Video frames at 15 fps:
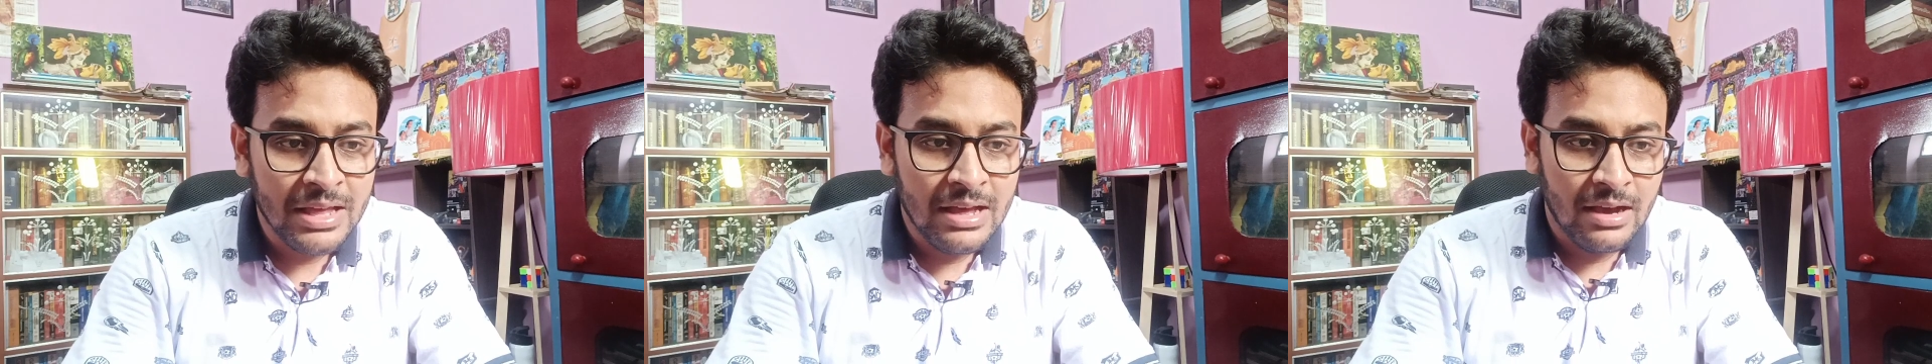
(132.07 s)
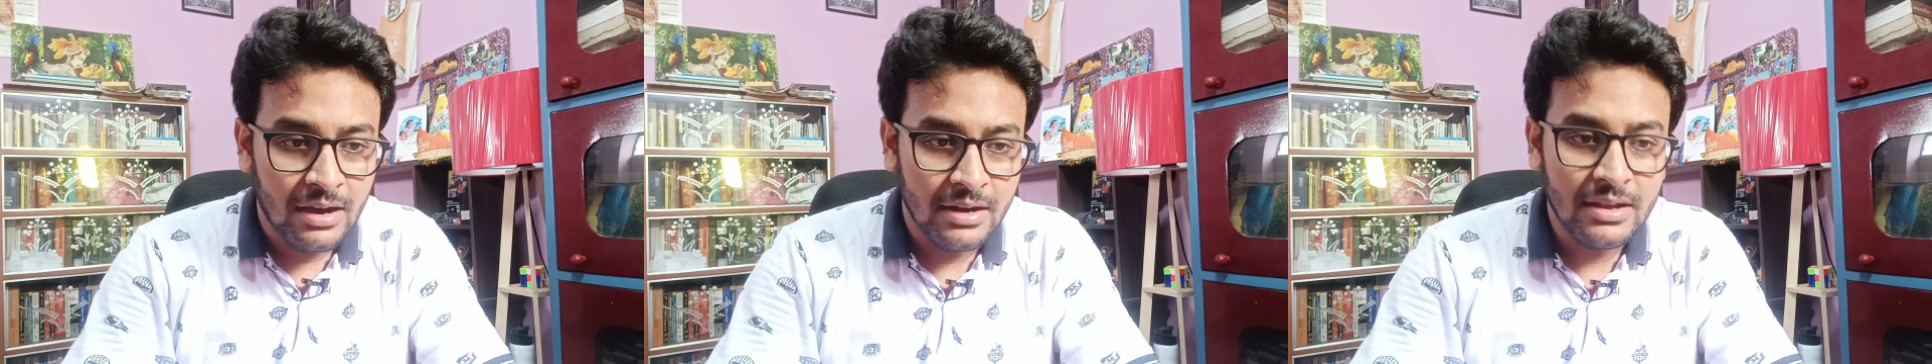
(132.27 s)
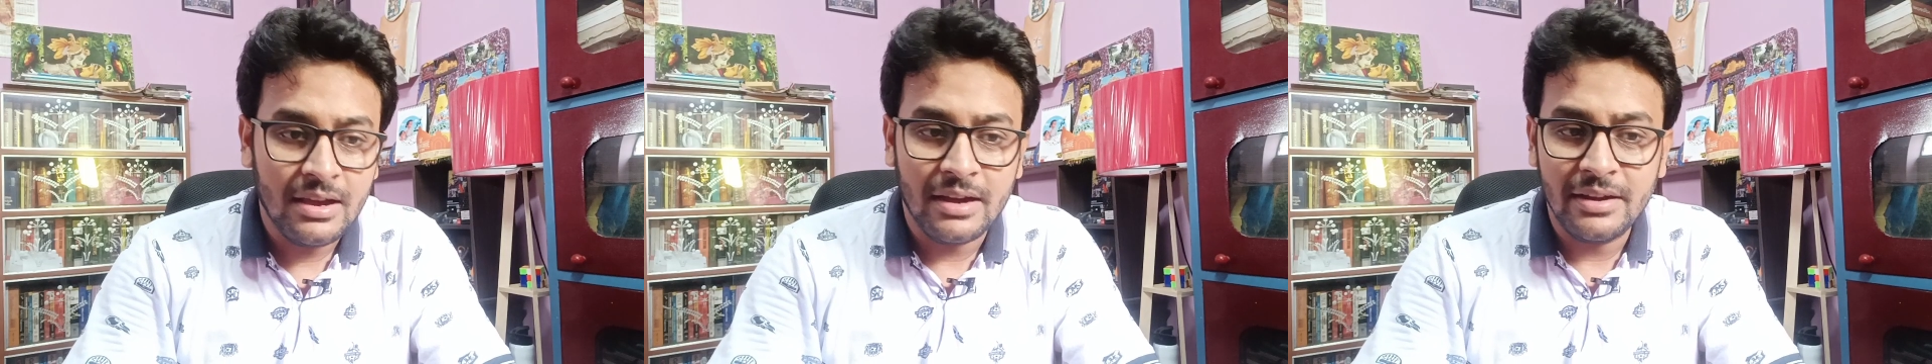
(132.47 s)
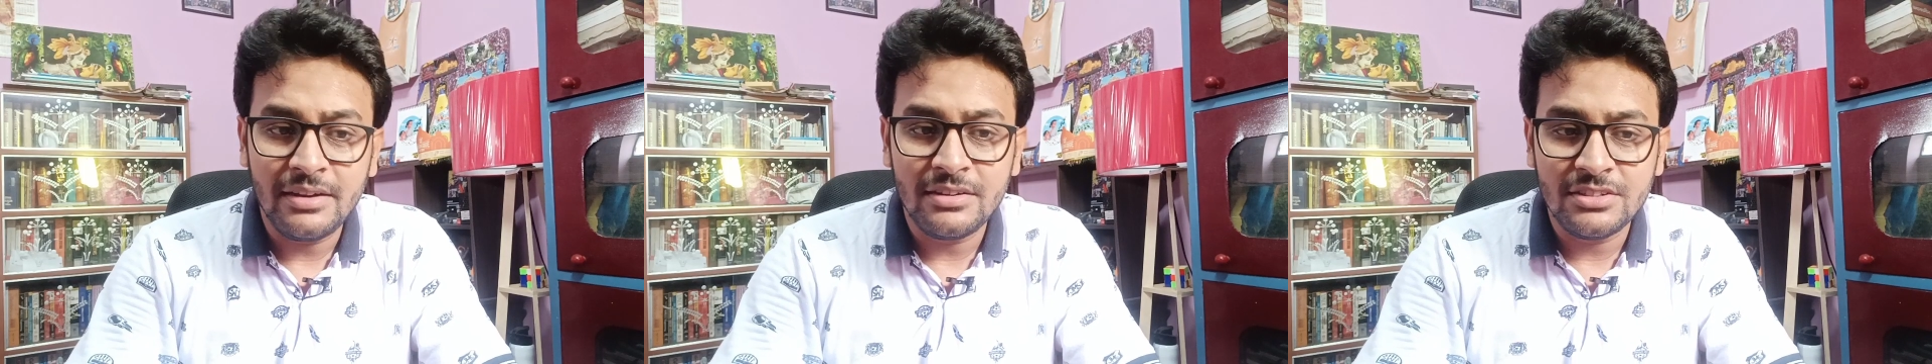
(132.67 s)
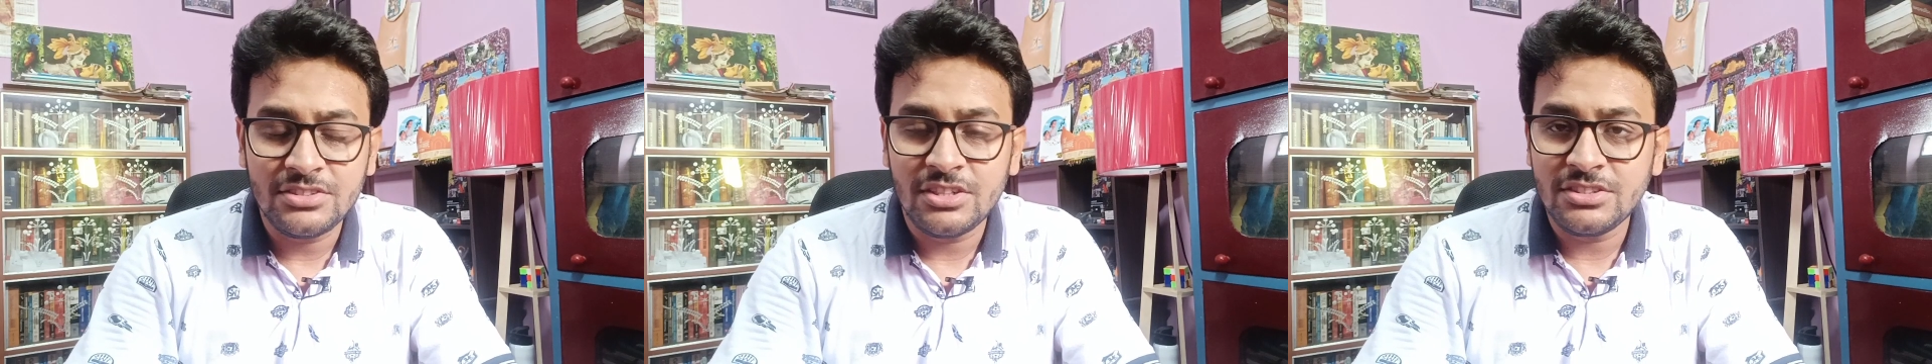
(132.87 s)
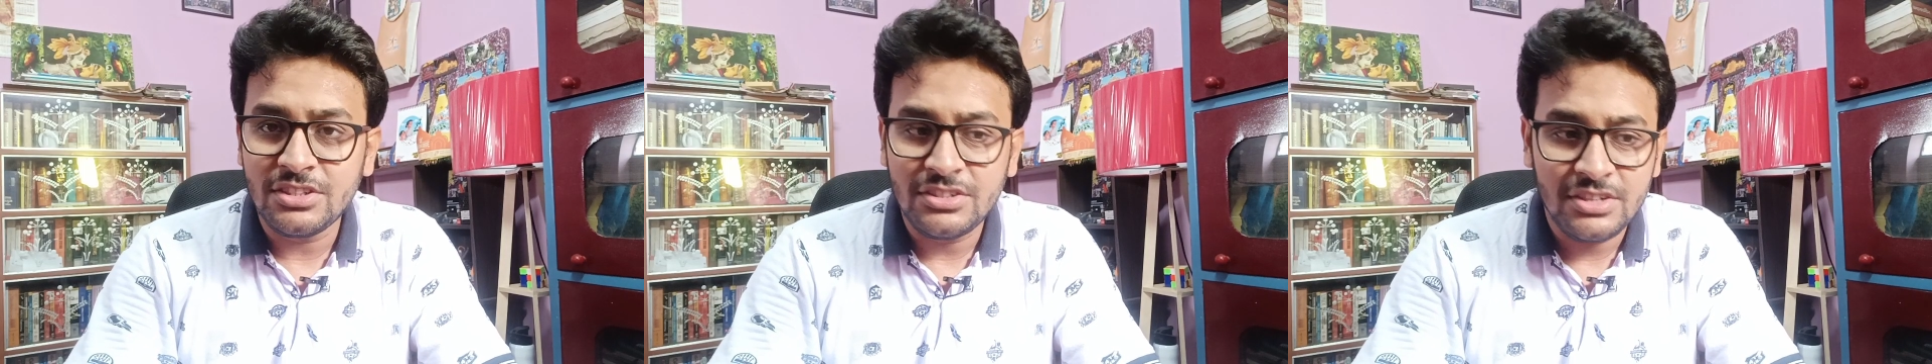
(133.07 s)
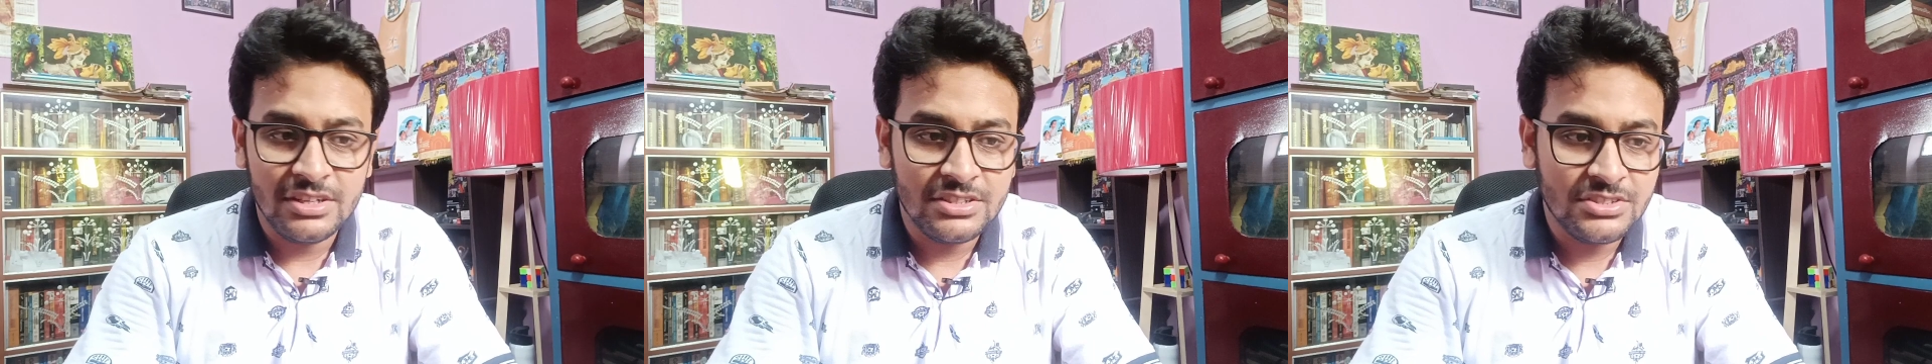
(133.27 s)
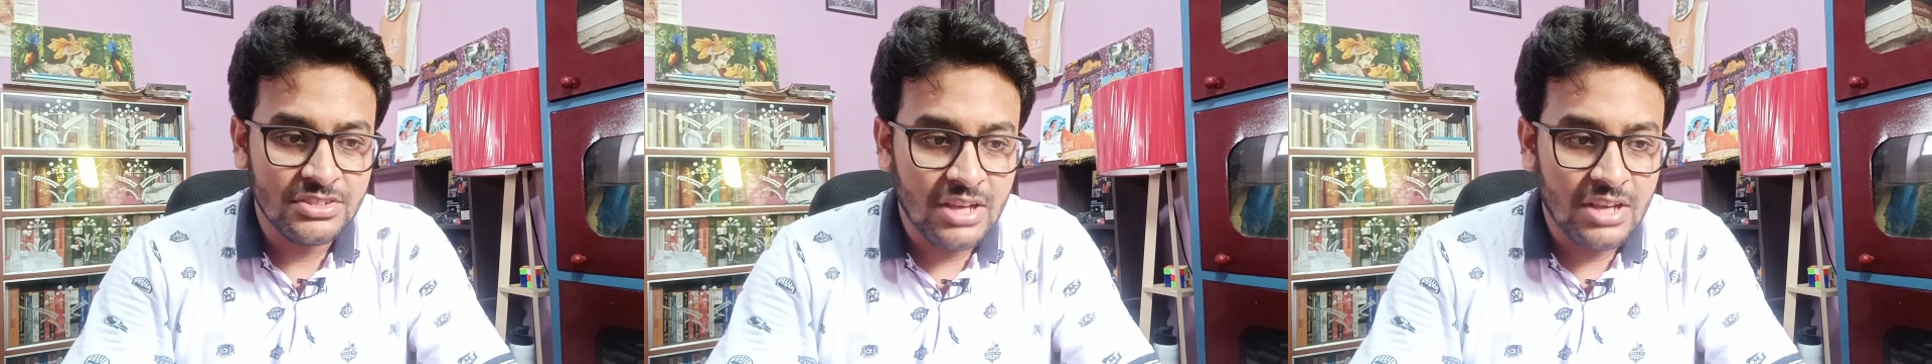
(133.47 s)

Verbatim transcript: Her current research interests